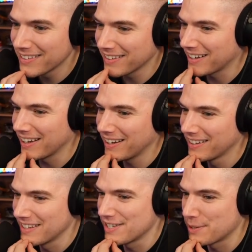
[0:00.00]
Okay,
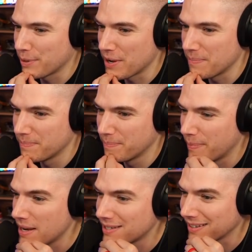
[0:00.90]
this is pretty
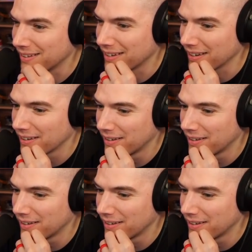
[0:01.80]
basic looking.